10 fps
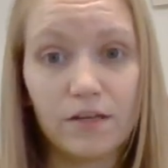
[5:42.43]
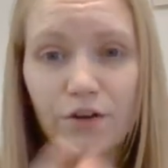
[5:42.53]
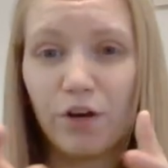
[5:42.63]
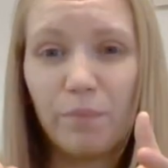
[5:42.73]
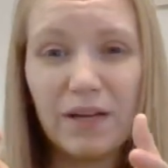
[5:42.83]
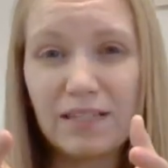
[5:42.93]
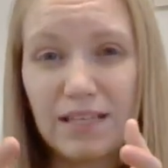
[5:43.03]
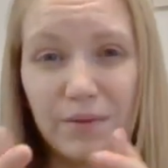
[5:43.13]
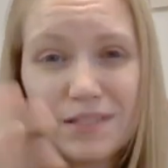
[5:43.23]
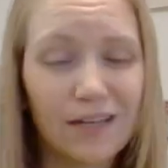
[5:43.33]
Your opening
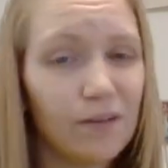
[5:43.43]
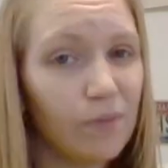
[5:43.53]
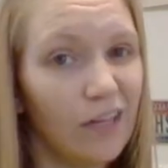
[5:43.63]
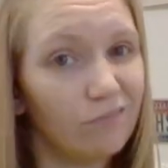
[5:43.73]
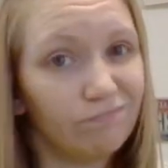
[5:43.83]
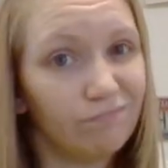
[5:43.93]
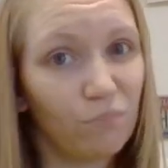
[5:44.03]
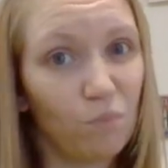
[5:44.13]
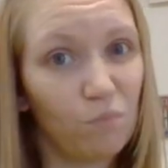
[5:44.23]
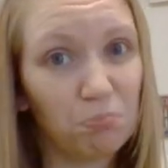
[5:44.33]
statement is going to be
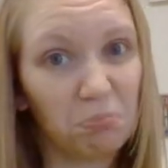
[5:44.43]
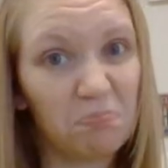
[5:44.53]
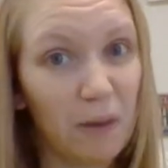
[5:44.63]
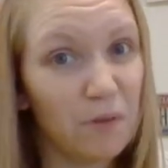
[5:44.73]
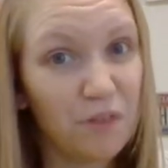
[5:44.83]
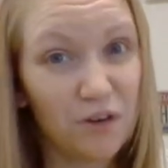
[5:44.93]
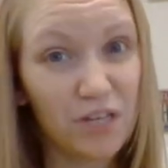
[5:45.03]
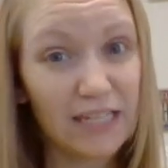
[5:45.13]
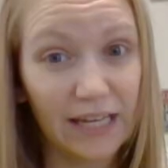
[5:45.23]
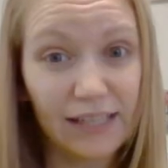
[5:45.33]
maybe
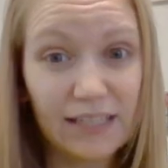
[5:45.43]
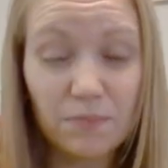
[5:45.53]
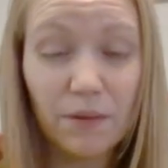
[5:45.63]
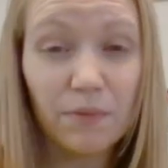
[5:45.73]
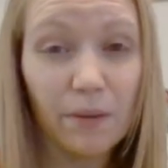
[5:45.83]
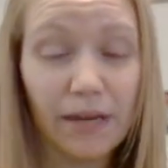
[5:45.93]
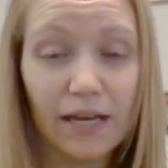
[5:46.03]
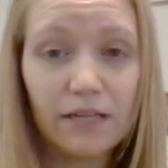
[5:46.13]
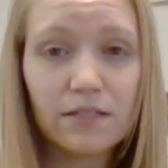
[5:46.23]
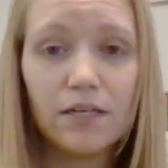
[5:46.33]
30 seconds, maybe a
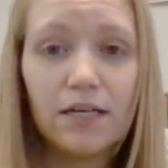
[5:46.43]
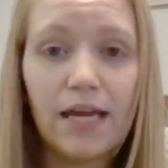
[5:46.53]
minute.